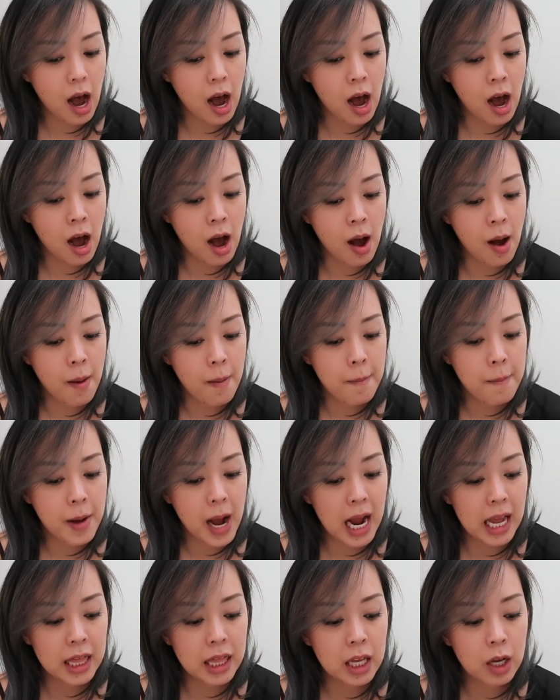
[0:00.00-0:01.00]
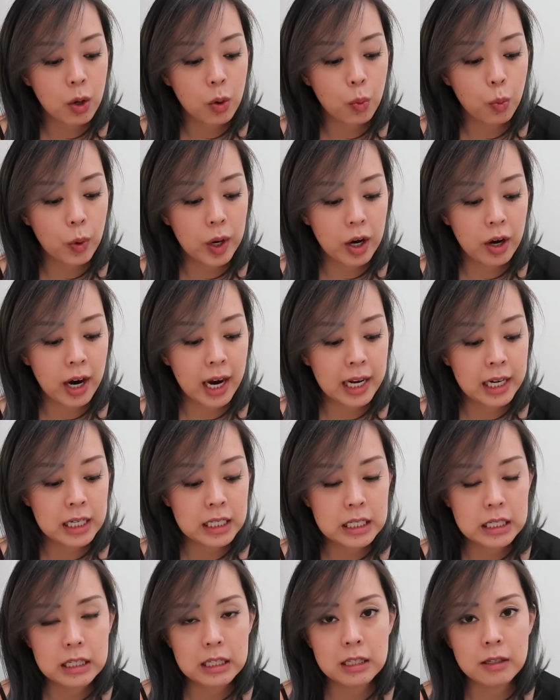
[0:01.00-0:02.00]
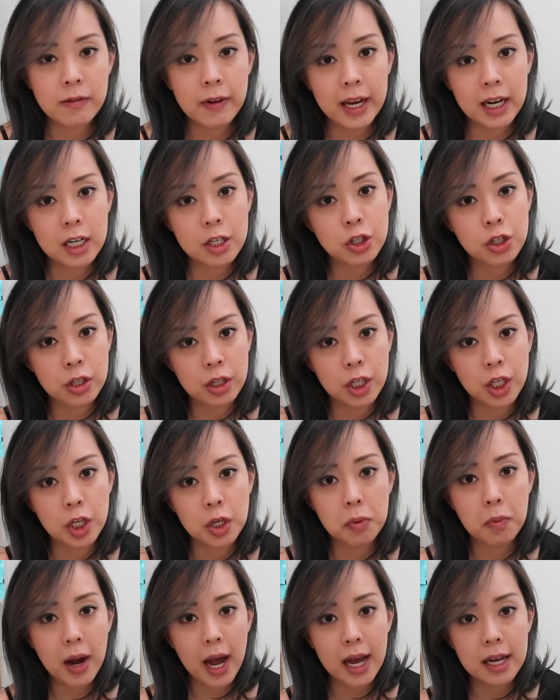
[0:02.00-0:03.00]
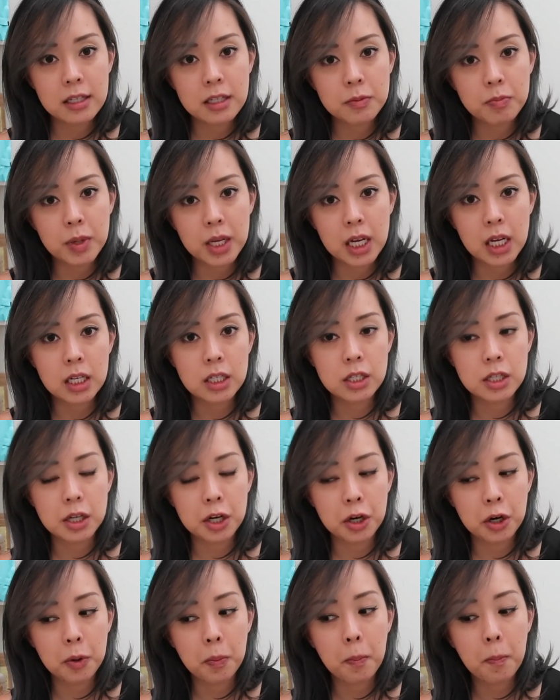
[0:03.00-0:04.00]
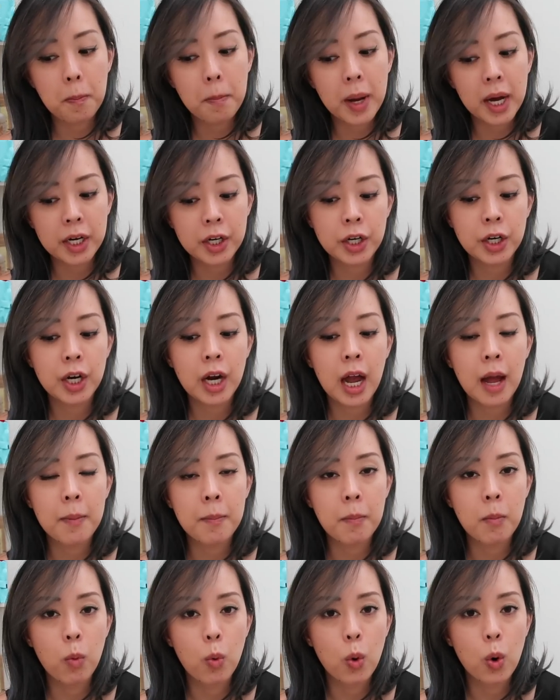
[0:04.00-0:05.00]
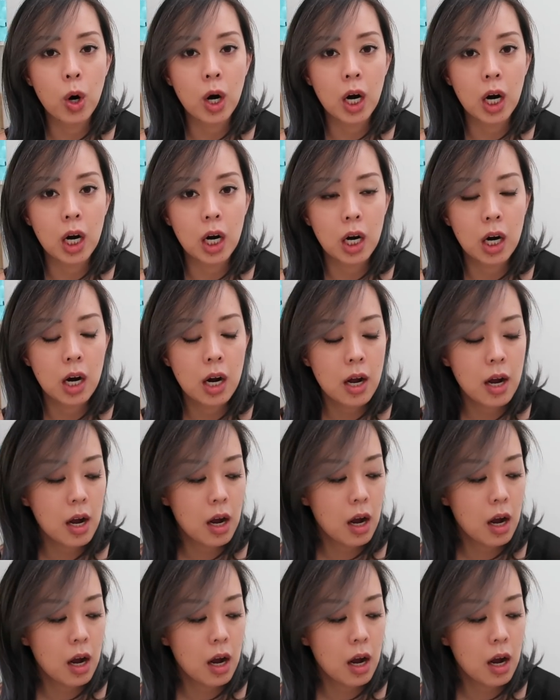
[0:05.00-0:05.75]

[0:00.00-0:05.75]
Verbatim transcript: um, I think we are at a disadvantage in the U S because there are better and more